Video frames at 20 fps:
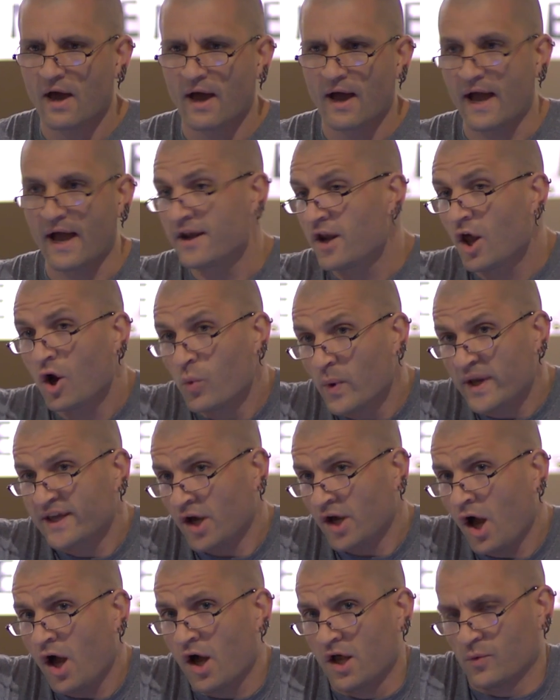And no, we
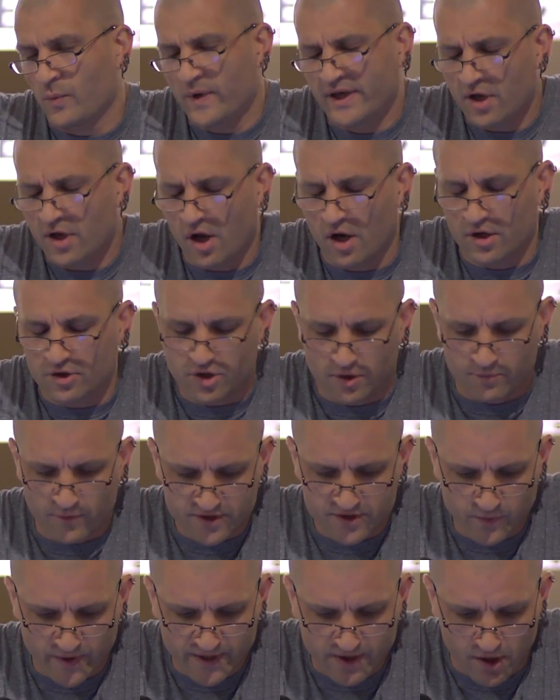can't,
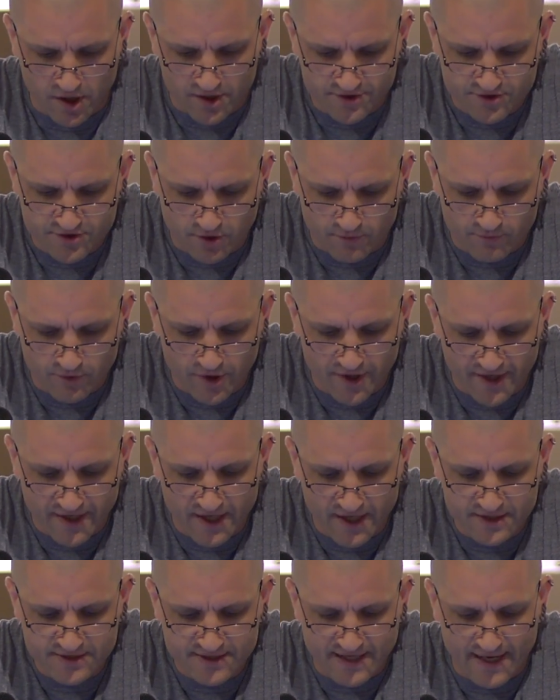comrades. We can't stop ruining
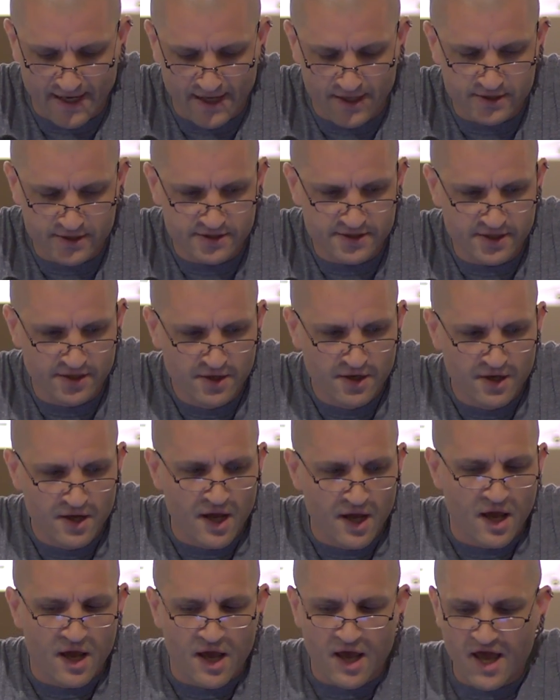it. And
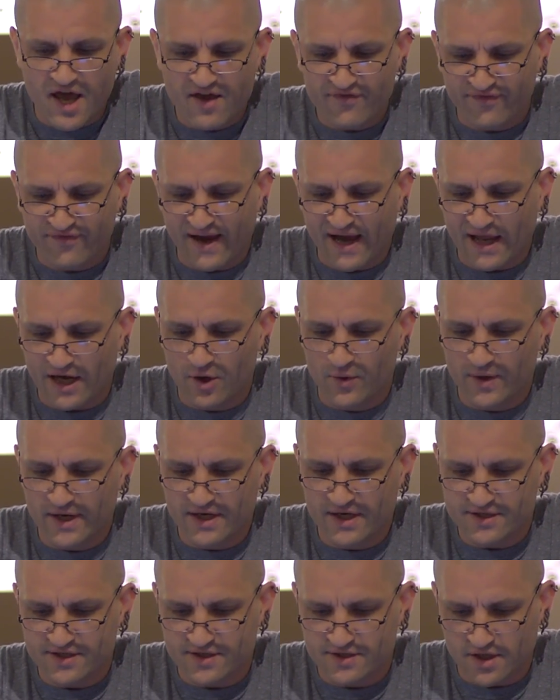if
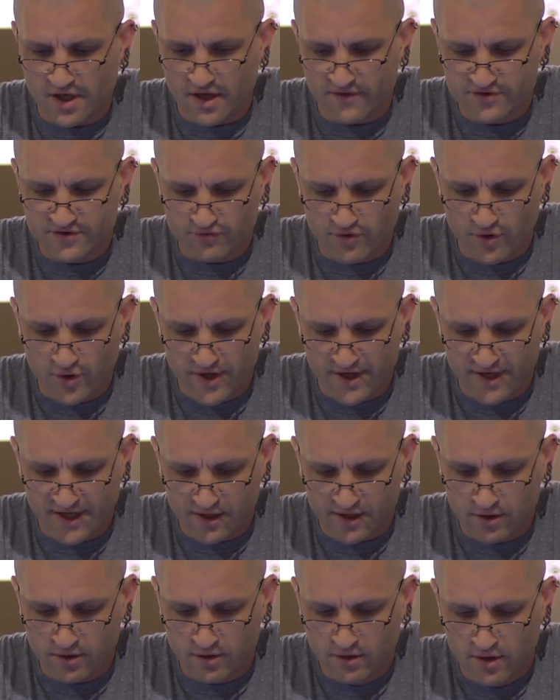Halloween deserves
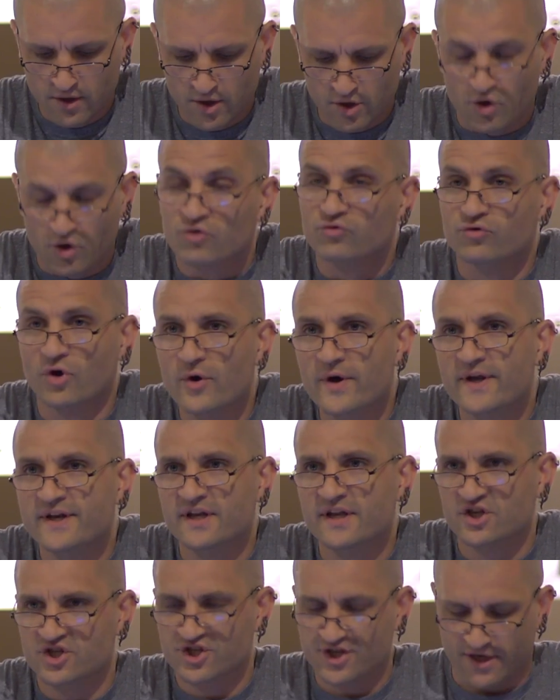ruining, ruined
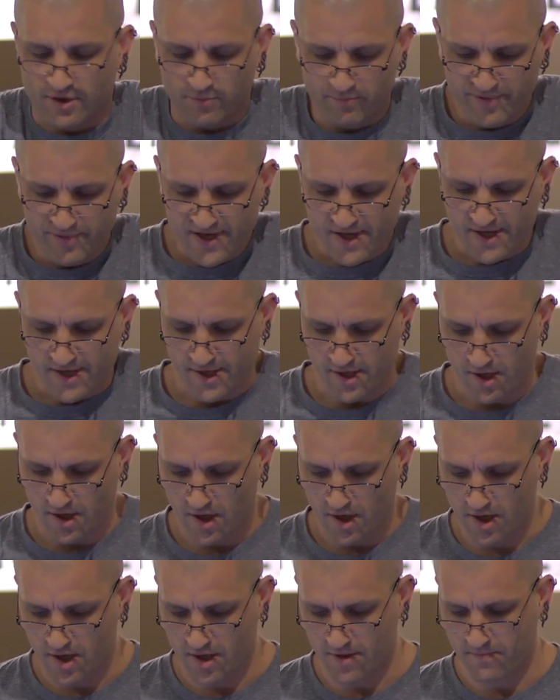it shall be.
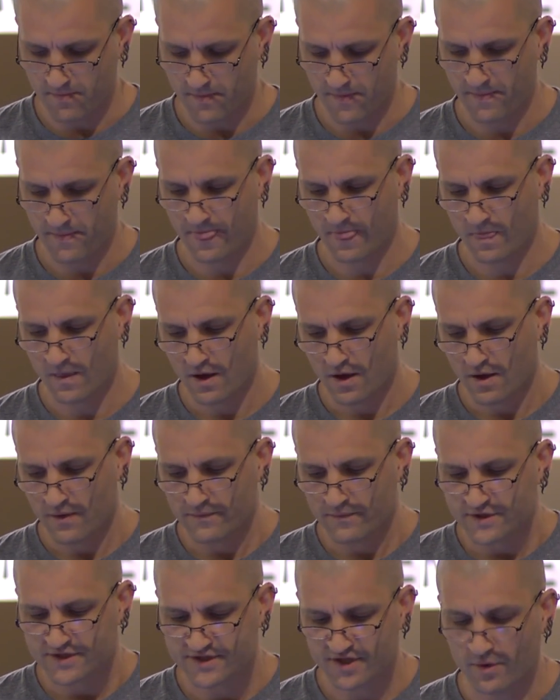
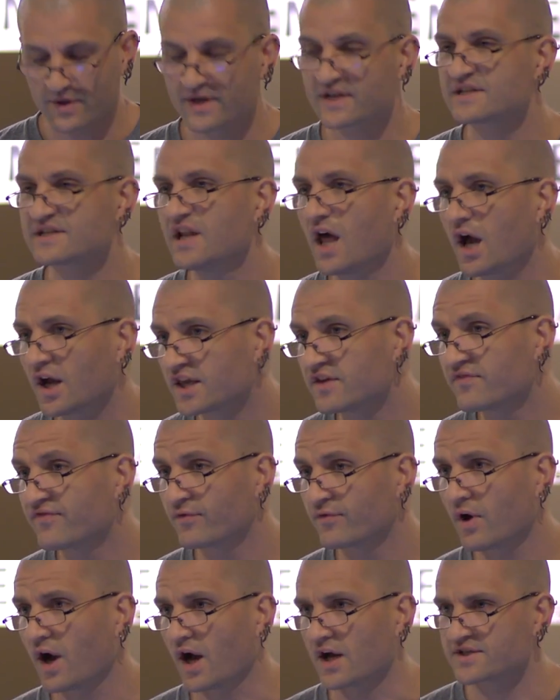So it is lucky
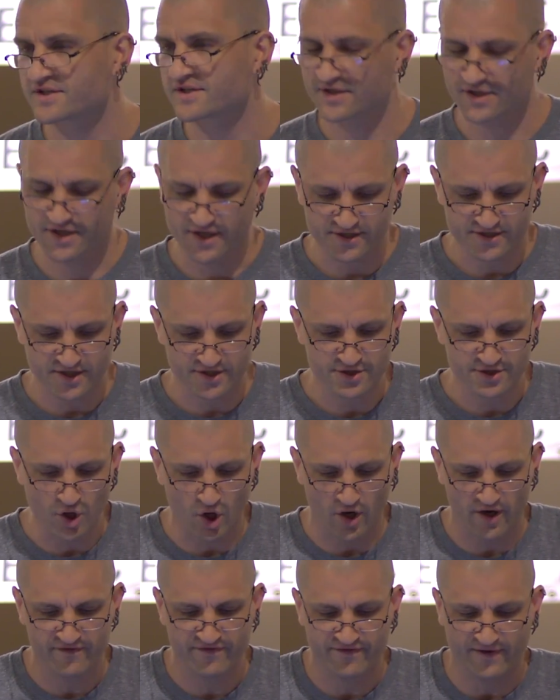for us that it does
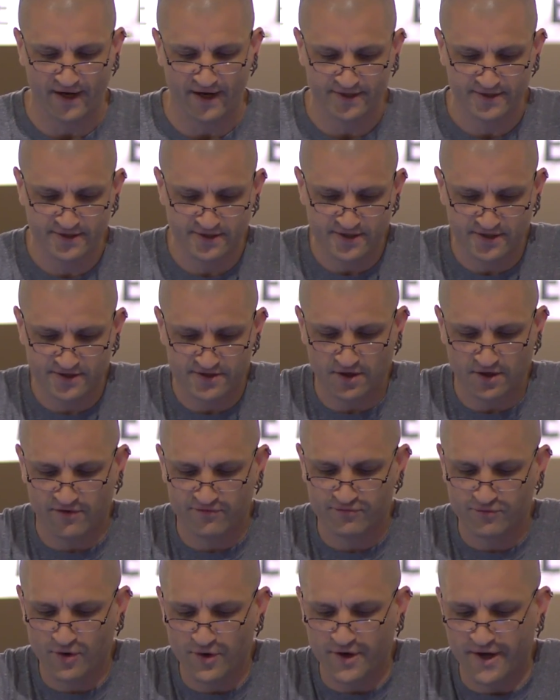not, in fact,
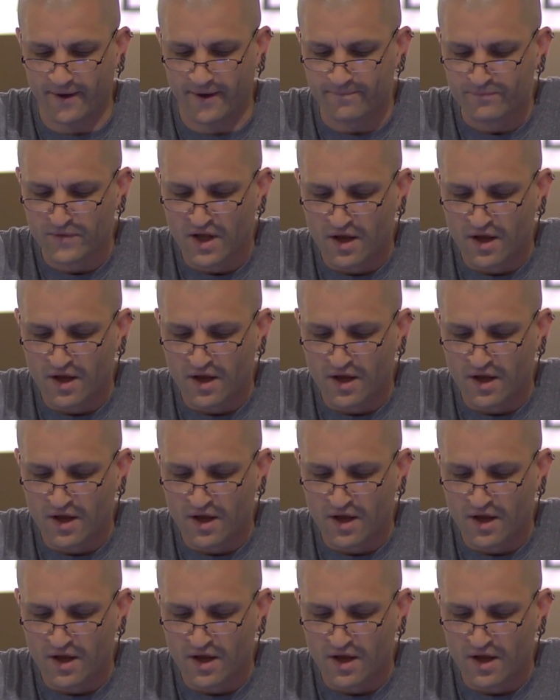deserve ruining.